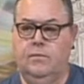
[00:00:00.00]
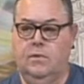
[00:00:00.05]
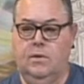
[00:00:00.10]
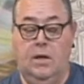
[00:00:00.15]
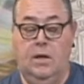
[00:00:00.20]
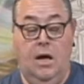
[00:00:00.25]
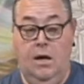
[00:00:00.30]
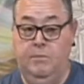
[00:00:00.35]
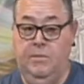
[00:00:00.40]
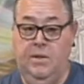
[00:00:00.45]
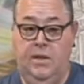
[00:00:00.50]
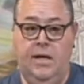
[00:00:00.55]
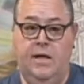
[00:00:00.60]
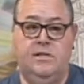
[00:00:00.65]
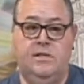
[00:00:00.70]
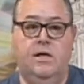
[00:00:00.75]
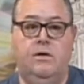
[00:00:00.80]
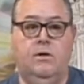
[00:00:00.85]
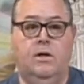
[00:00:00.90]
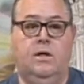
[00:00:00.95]
I mean,
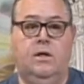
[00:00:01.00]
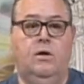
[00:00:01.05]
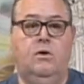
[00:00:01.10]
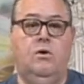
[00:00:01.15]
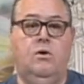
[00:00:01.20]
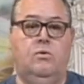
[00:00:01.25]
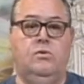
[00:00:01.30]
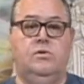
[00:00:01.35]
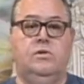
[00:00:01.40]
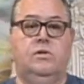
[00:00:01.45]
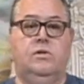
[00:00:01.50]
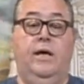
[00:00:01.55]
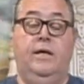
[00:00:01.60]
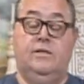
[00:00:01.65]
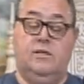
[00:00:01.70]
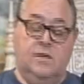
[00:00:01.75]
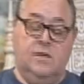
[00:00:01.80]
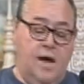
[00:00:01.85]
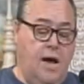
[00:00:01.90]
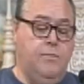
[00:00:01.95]
that's how it goes.
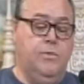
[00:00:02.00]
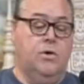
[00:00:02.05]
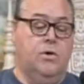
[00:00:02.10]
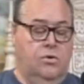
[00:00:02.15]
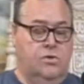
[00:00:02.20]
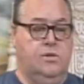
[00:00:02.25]
It's comical